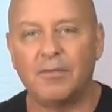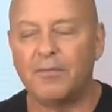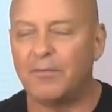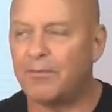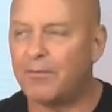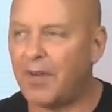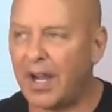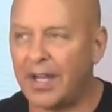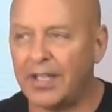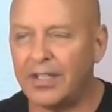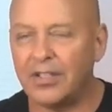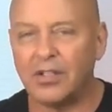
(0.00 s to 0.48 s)

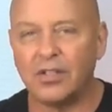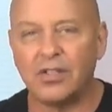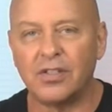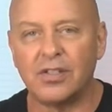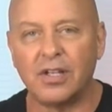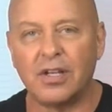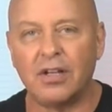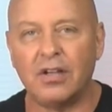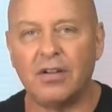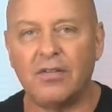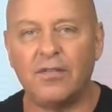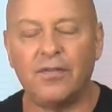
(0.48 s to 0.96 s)
Find
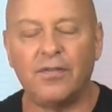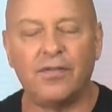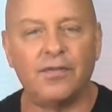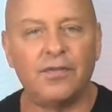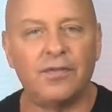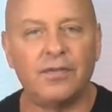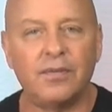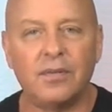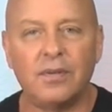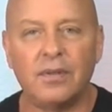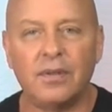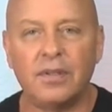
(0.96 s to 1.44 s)

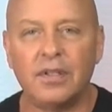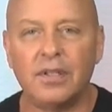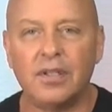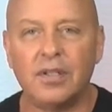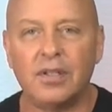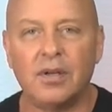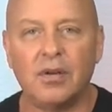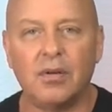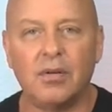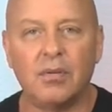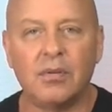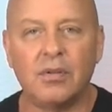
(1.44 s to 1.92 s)
yourself,
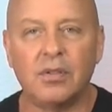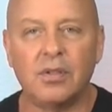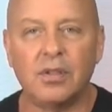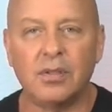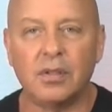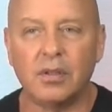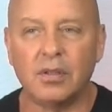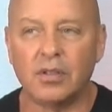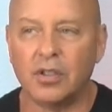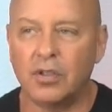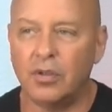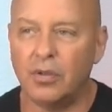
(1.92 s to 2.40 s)

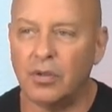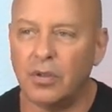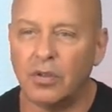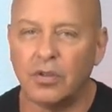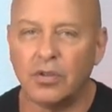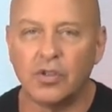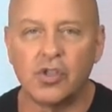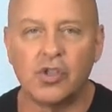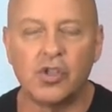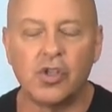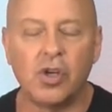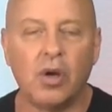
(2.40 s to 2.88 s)
just
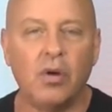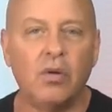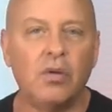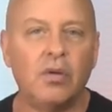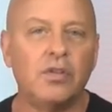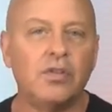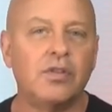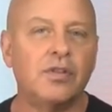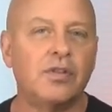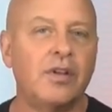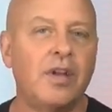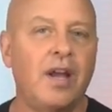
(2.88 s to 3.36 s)
Google
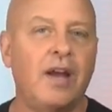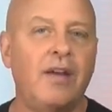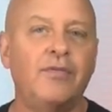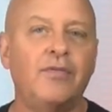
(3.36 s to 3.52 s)
jokes,